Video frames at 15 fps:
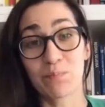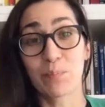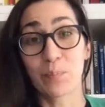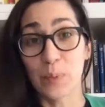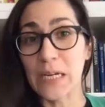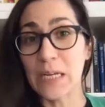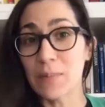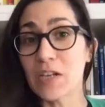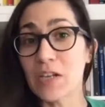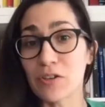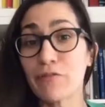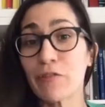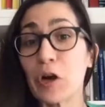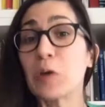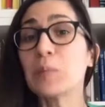pretty much
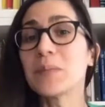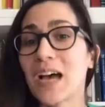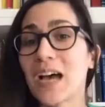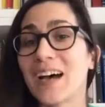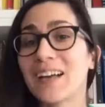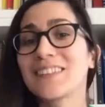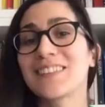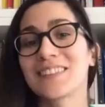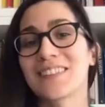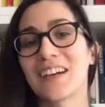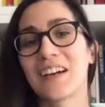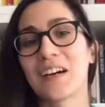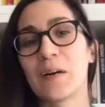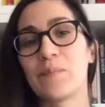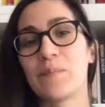affirm that,
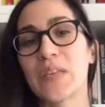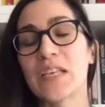um,